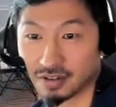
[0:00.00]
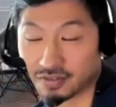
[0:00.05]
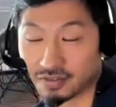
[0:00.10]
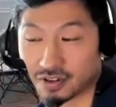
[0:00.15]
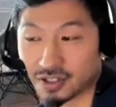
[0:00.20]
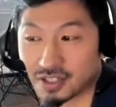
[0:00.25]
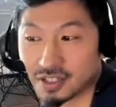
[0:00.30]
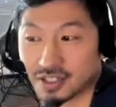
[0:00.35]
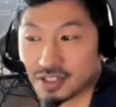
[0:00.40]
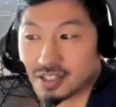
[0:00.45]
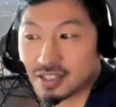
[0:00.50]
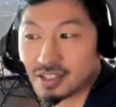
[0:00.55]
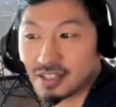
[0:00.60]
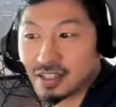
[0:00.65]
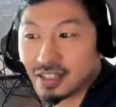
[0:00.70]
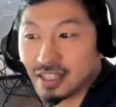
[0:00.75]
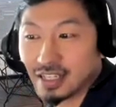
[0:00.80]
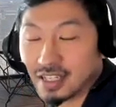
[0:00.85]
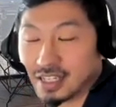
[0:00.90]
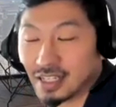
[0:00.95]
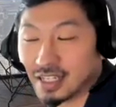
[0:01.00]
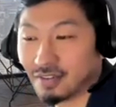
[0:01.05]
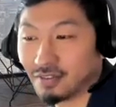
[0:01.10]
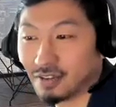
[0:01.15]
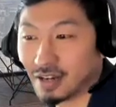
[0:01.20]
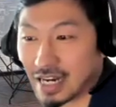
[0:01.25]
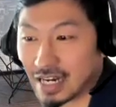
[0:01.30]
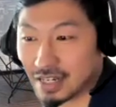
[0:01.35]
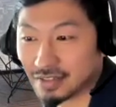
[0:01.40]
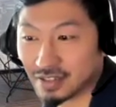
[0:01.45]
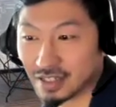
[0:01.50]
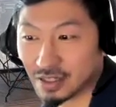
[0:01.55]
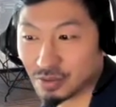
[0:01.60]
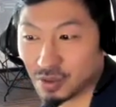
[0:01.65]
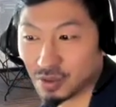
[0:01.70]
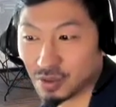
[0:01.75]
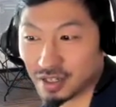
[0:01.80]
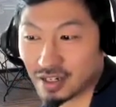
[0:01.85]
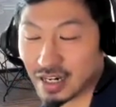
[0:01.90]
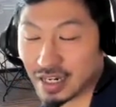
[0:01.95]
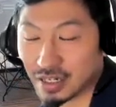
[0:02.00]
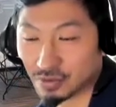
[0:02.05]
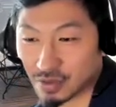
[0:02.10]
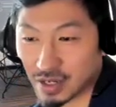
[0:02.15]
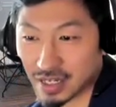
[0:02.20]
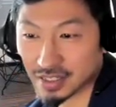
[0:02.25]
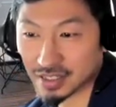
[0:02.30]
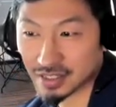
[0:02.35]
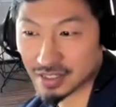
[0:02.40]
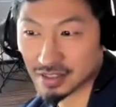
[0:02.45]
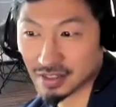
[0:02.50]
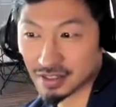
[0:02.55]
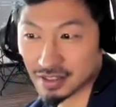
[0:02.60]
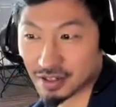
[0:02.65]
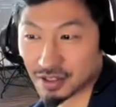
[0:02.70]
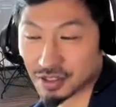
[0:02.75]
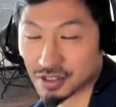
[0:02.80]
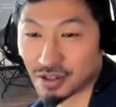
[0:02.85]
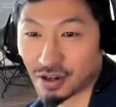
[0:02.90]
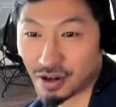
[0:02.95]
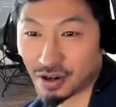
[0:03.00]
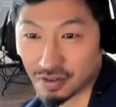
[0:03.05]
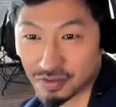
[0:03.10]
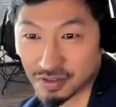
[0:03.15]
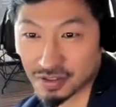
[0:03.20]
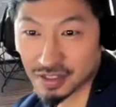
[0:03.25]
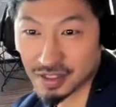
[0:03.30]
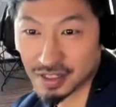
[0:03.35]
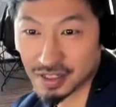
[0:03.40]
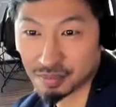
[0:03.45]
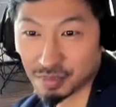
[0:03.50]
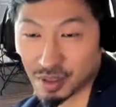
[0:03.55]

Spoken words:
versus the elite level athlete when they're at rest, they're soft,